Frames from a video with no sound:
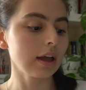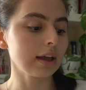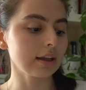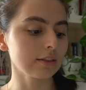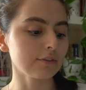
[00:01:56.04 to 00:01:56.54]

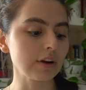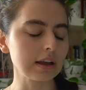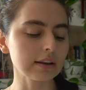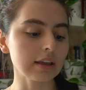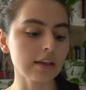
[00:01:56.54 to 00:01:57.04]
in the
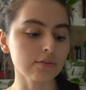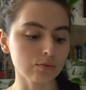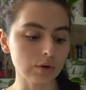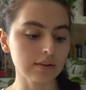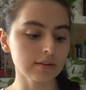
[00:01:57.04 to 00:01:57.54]
fight against
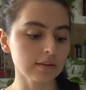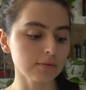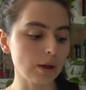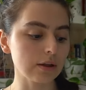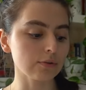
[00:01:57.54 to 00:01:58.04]

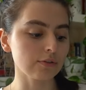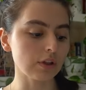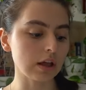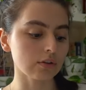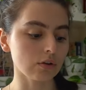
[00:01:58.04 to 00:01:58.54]
racism and
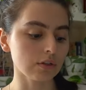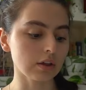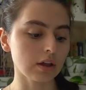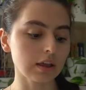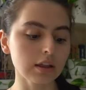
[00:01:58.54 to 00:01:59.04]
reflects on
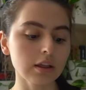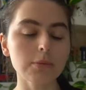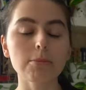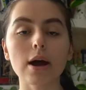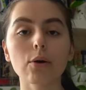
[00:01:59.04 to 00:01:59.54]
the
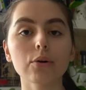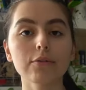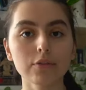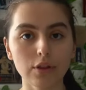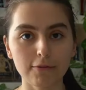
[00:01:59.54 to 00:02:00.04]
healing power
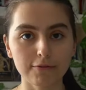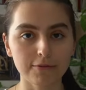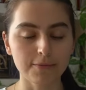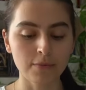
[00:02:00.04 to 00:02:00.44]
of love.